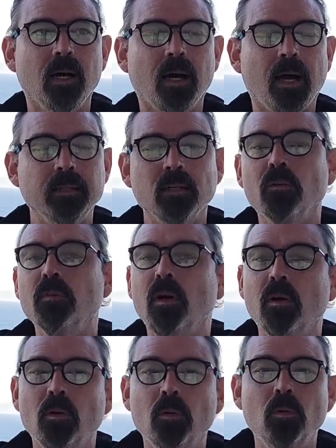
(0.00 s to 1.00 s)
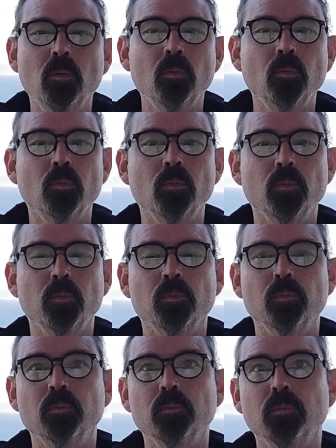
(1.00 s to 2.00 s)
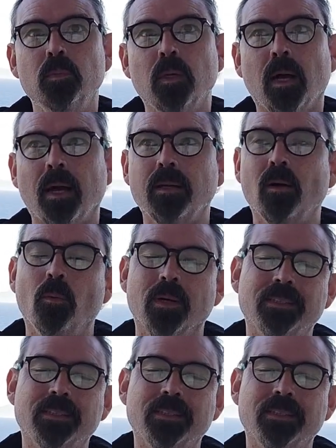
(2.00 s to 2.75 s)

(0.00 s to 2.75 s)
I don't know, I don't want